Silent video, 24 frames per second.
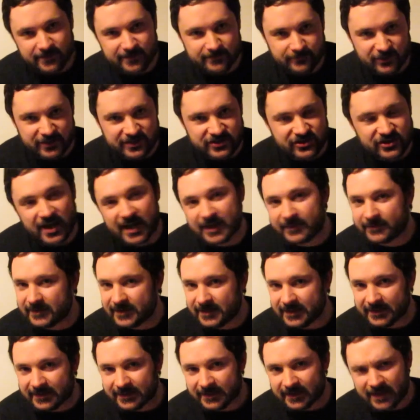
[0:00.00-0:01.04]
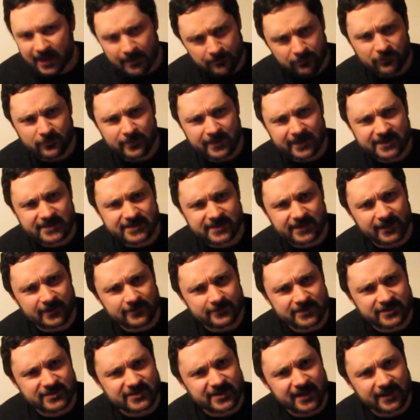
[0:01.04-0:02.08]
I mean, we shared a couple of weeks ago,
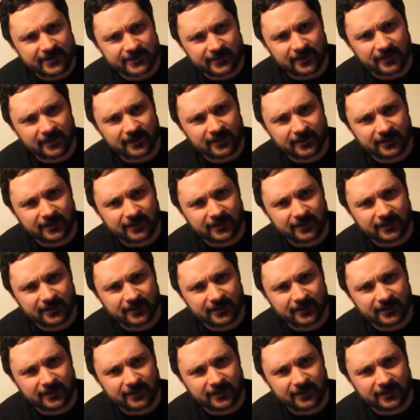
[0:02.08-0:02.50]
we shared